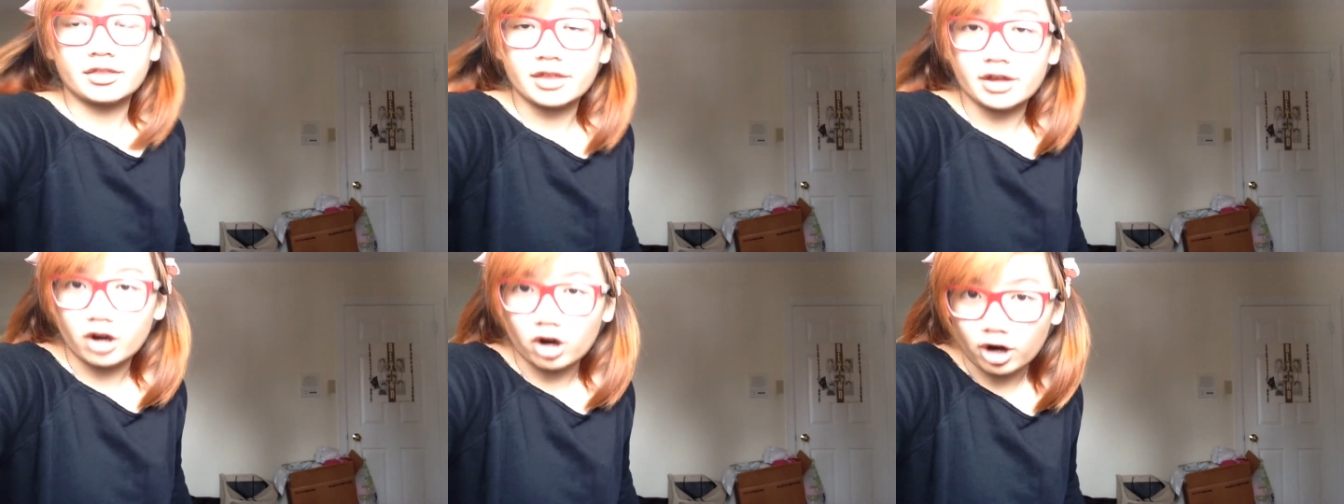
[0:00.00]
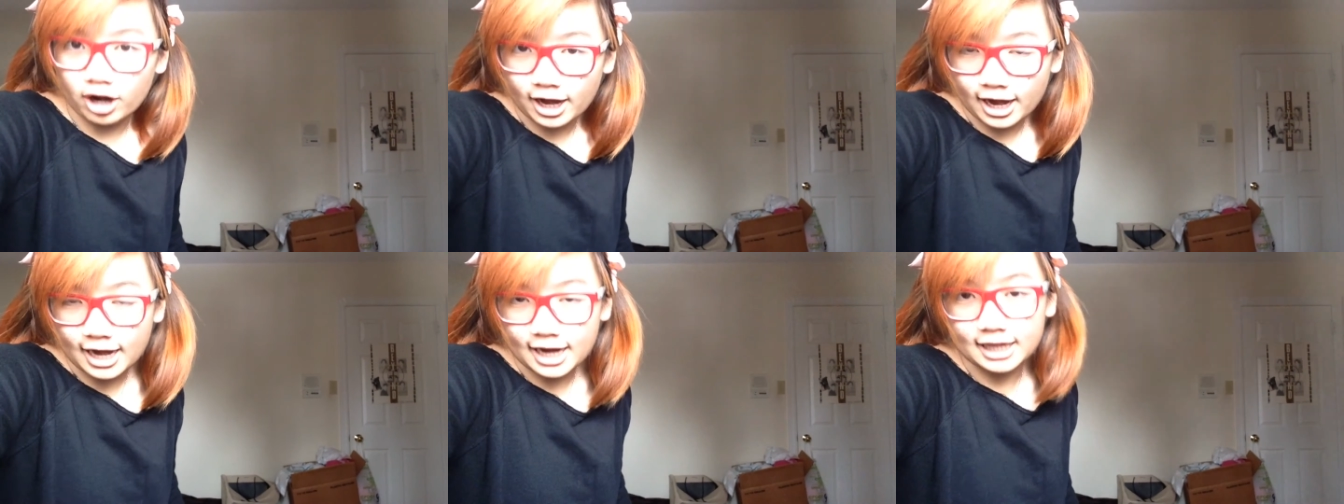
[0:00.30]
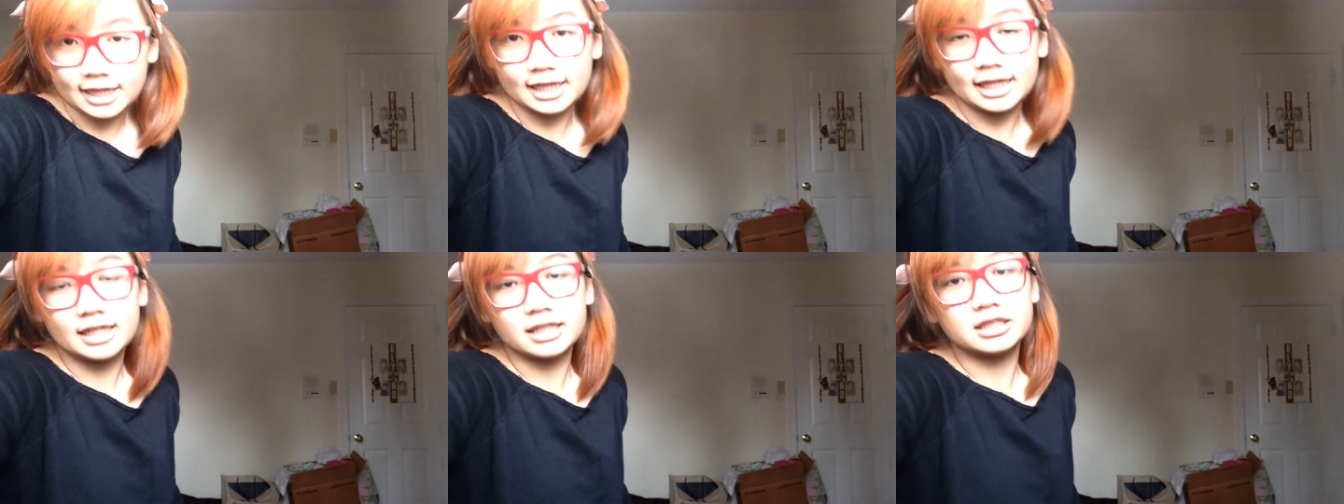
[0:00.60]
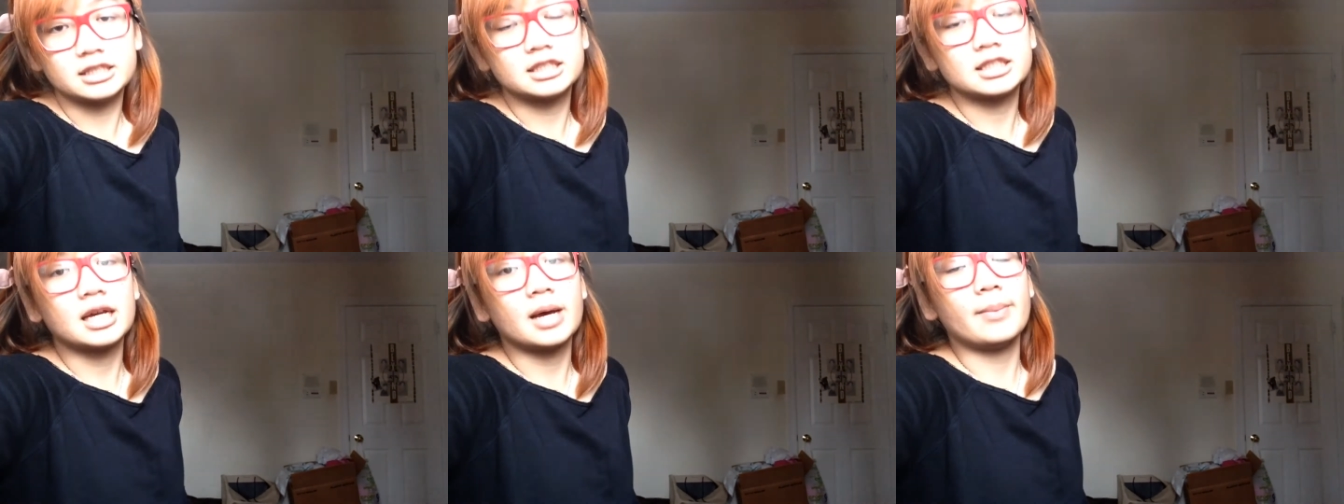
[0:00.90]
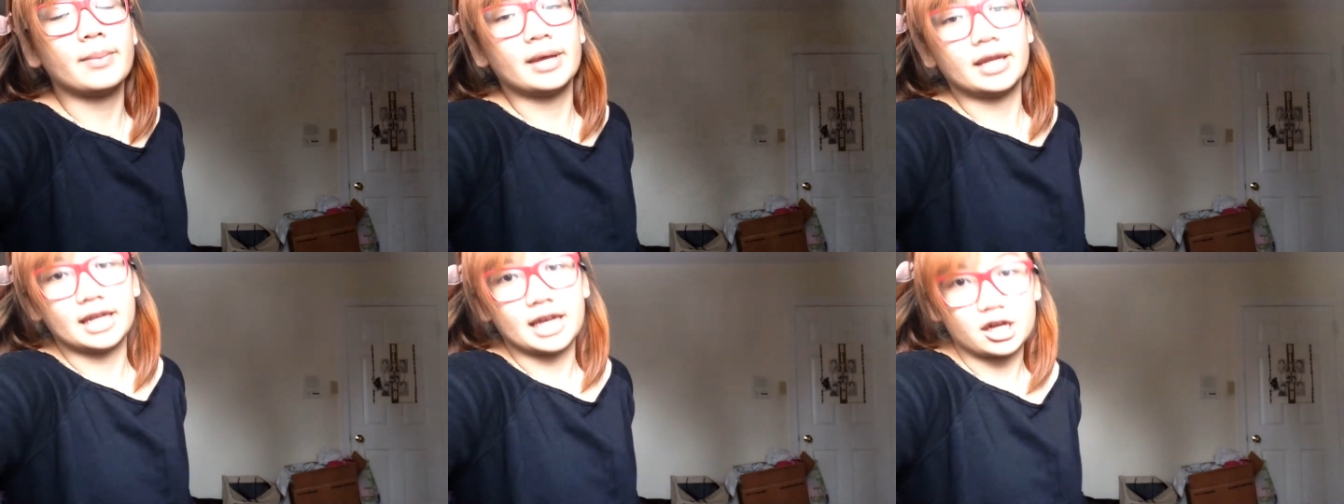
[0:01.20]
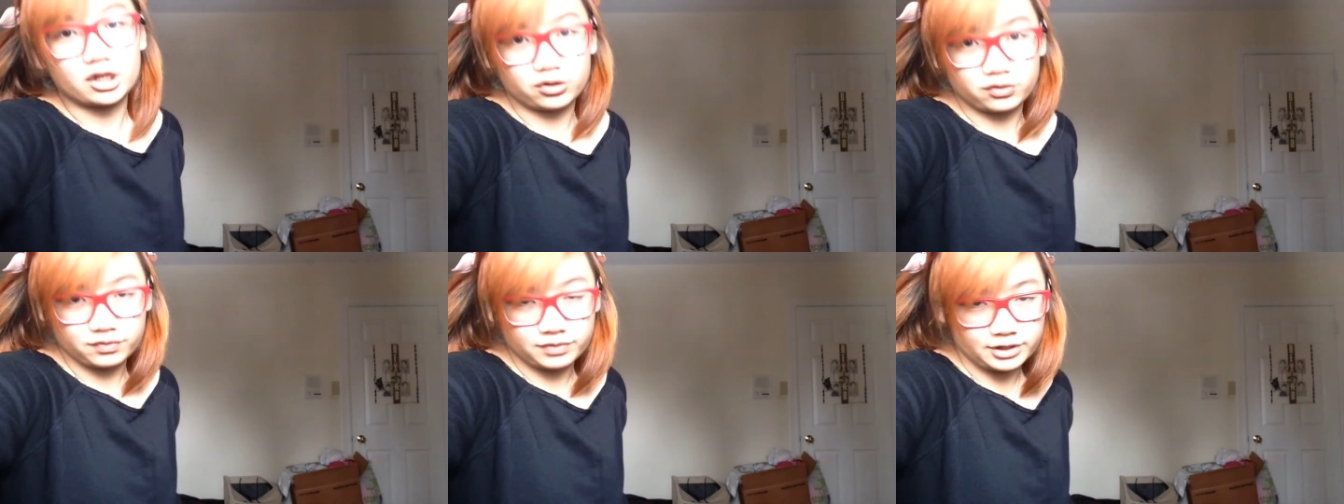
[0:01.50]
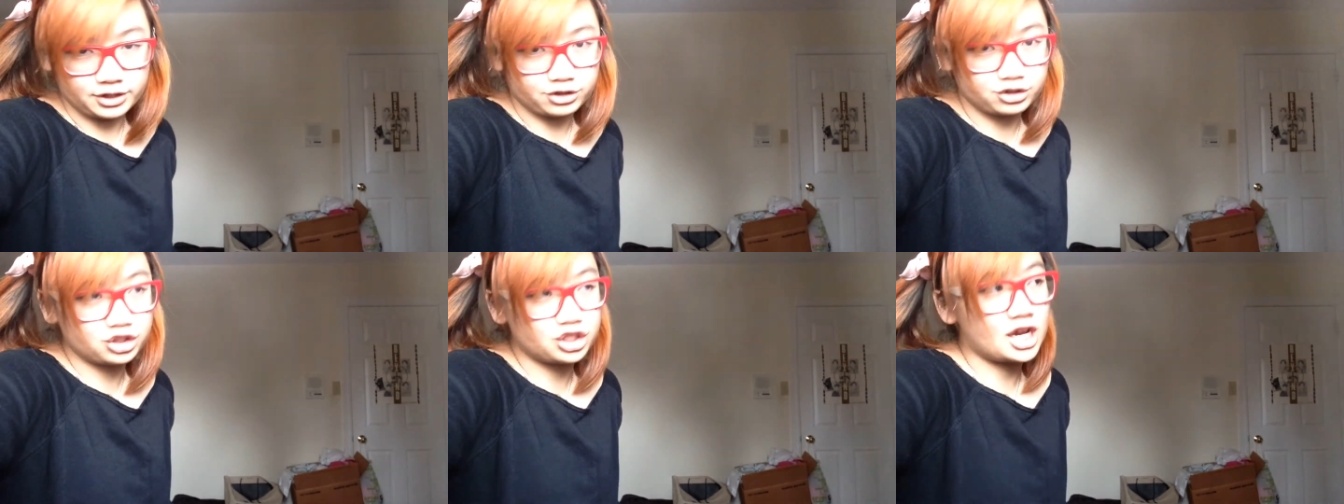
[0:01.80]
there are aliens coming out of
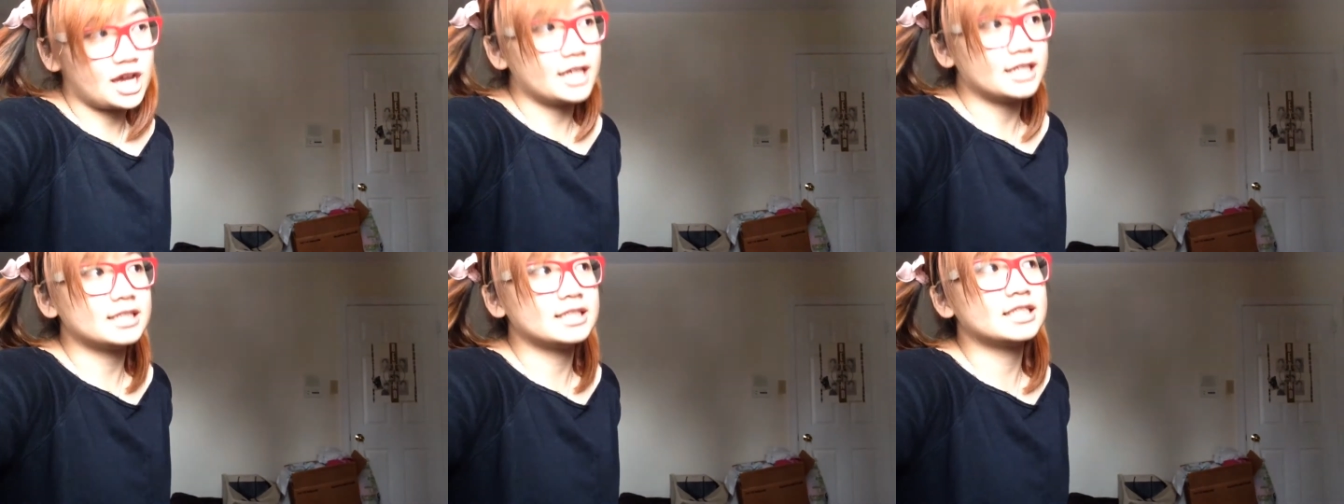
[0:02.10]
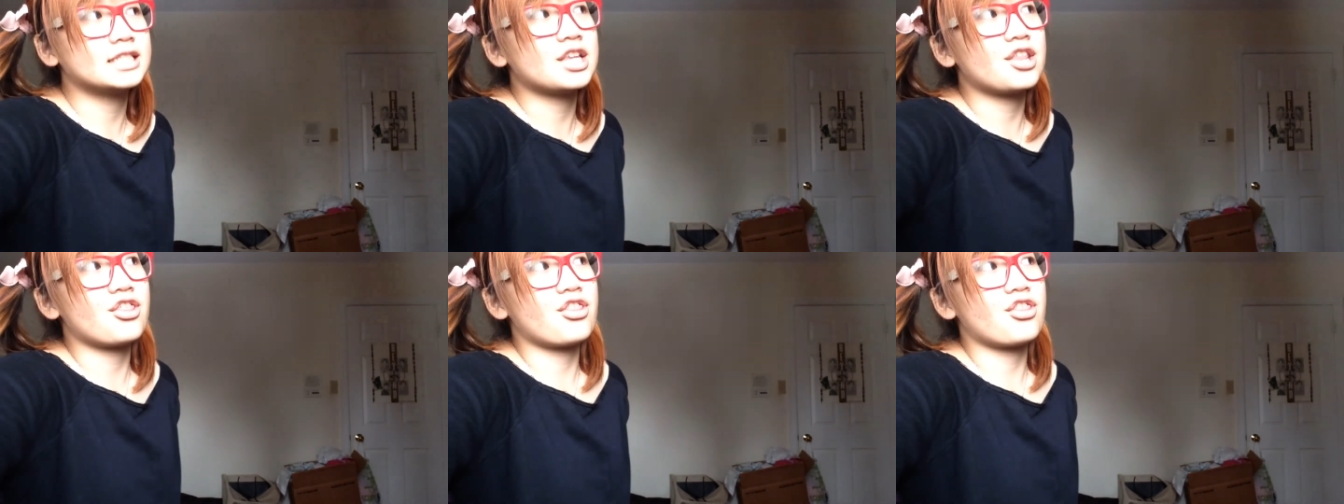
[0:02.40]
their chest.